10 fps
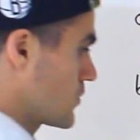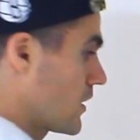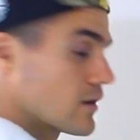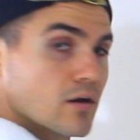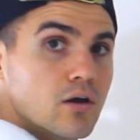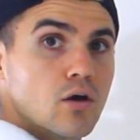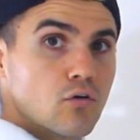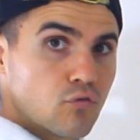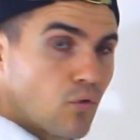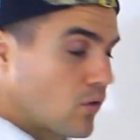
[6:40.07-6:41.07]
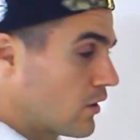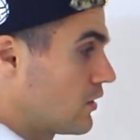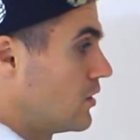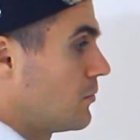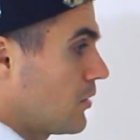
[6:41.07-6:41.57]
squared
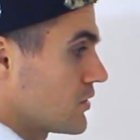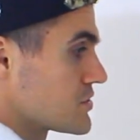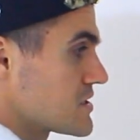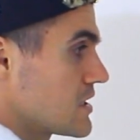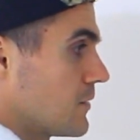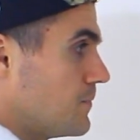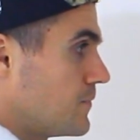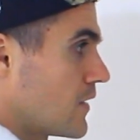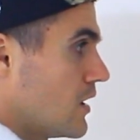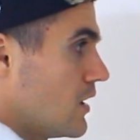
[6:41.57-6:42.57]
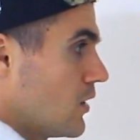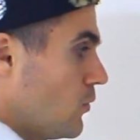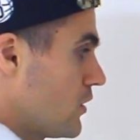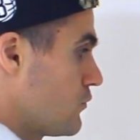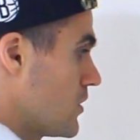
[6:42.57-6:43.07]
for part C.
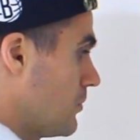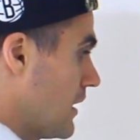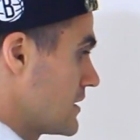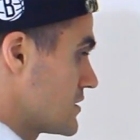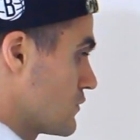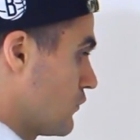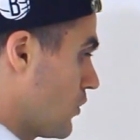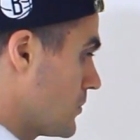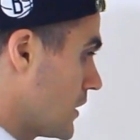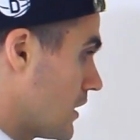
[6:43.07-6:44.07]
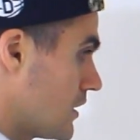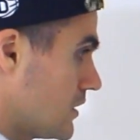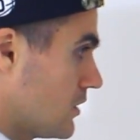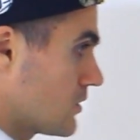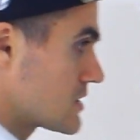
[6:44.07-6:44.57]
What if we apply to the formula?
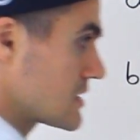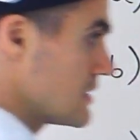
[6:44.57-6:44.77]
Notice